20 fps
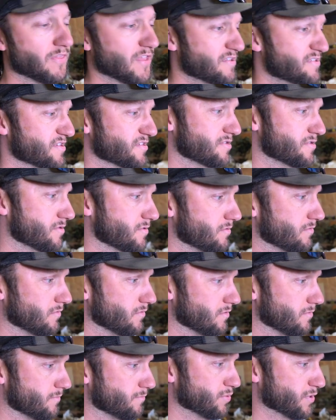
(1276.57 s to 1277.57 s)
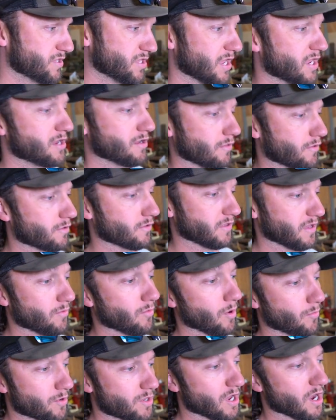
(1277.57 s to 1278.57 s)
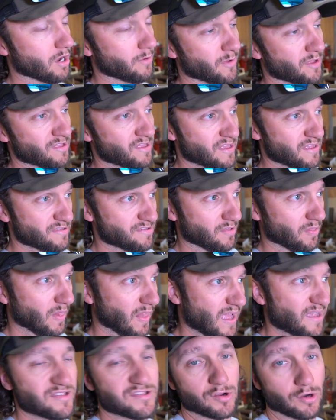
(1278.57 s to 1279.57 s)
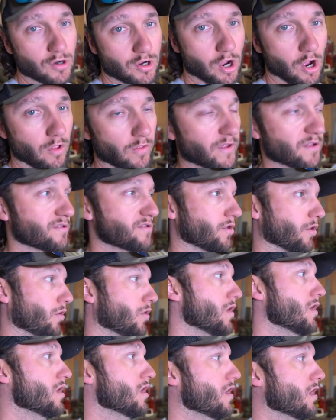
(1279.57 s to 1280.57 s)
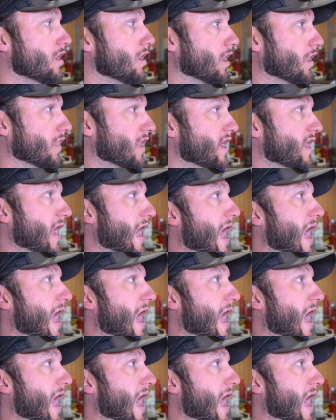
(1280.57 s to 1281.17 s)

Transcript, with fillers: this is particularly what we're talking about is lesser calling. So a lot of